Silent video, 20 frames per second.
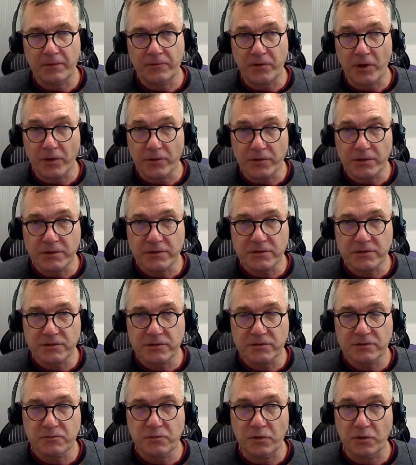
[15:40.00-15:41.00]

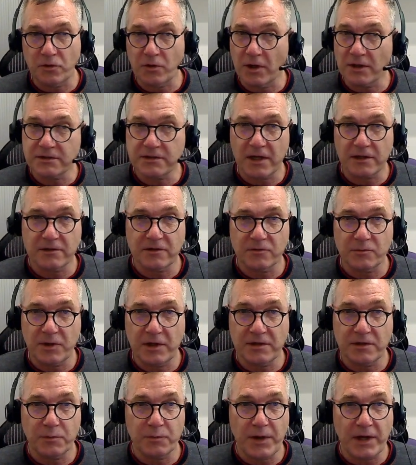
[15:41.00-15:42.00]
donors who contacted me
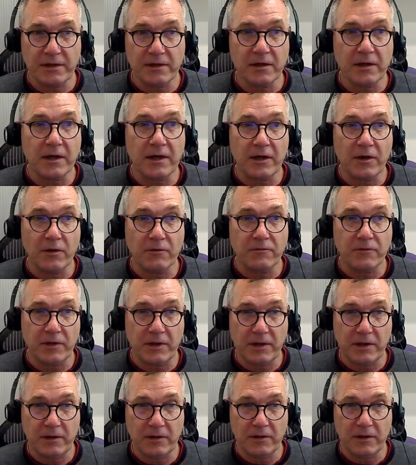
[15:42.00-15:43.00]
independently of
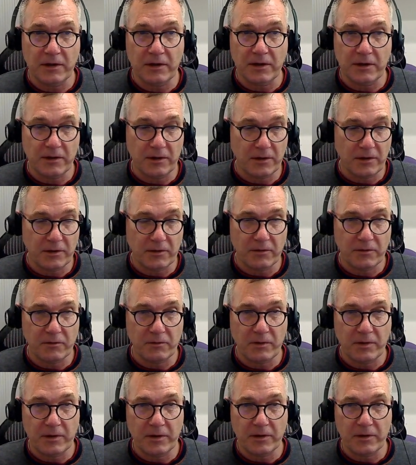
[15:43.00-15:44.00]
the
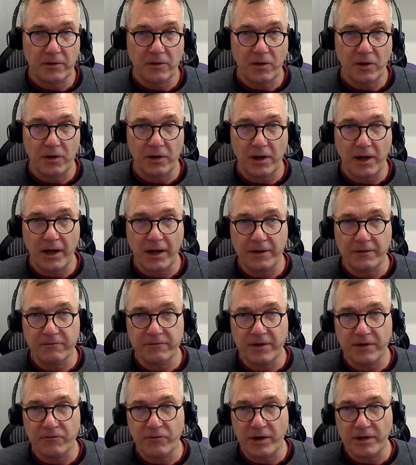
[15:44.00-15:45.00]
online
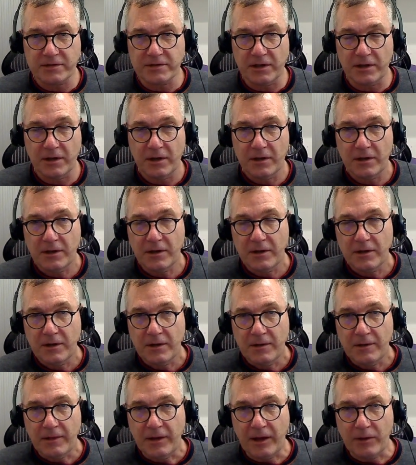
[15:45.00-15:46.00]
fundraising,
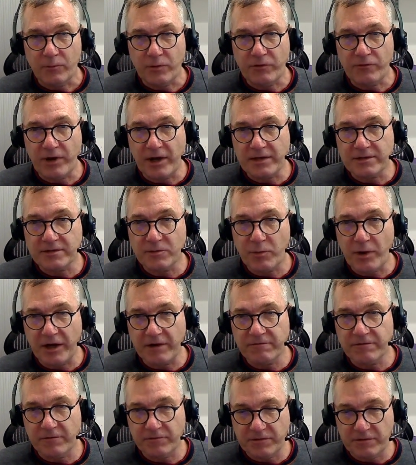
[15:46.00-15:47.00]
and we raised
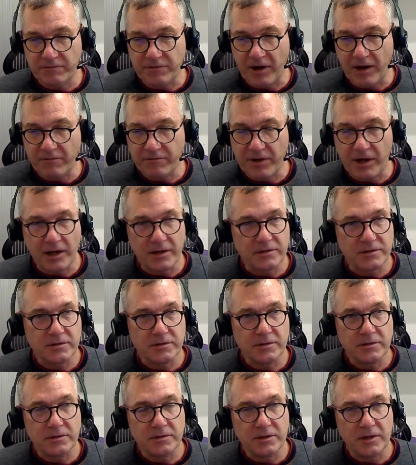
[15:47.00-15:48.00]
about
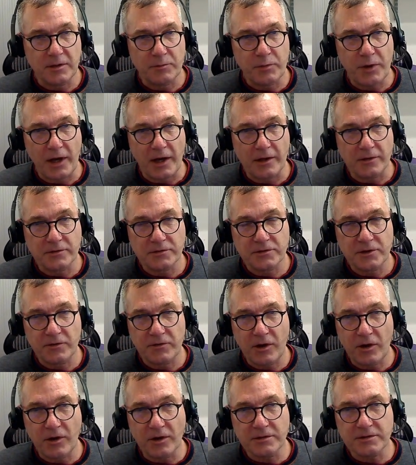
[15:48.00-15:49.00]
£55,000. So
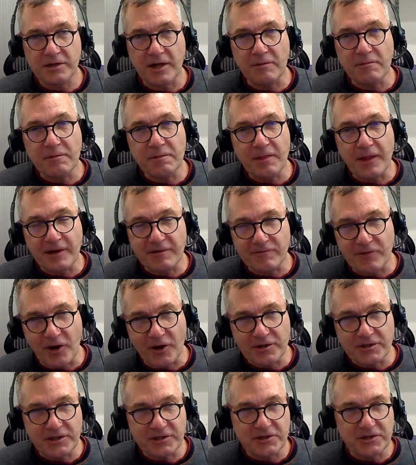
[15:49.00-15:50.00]
there are some
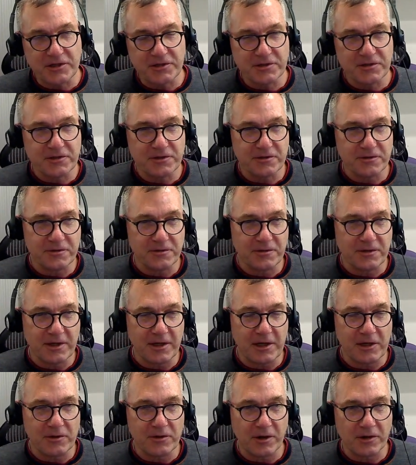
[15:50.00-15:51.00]
advantages to
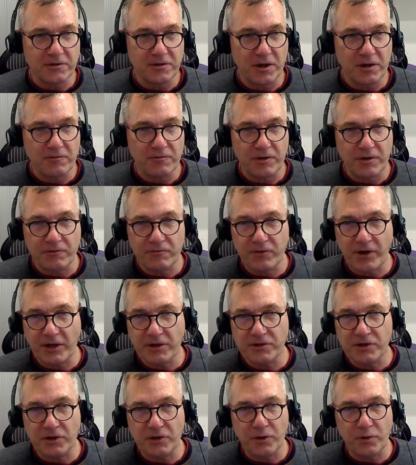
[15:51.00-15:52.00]
getting knocked over and
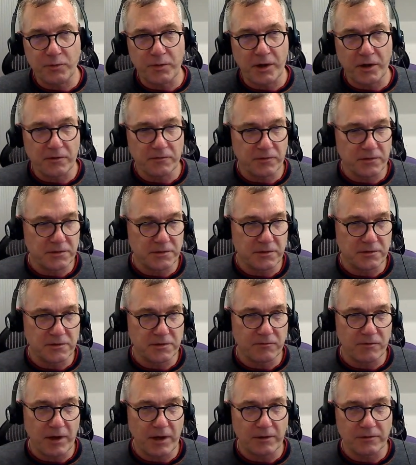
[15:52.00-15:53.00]
fracturing your pelvis and
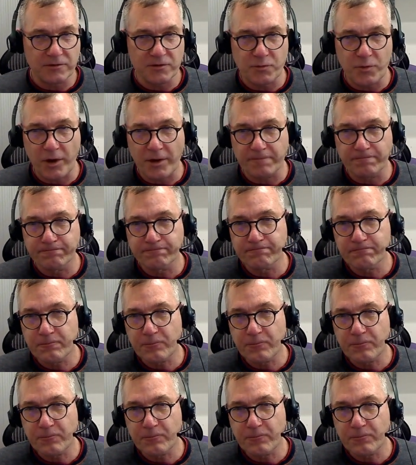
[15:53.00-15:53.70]
cervical spine.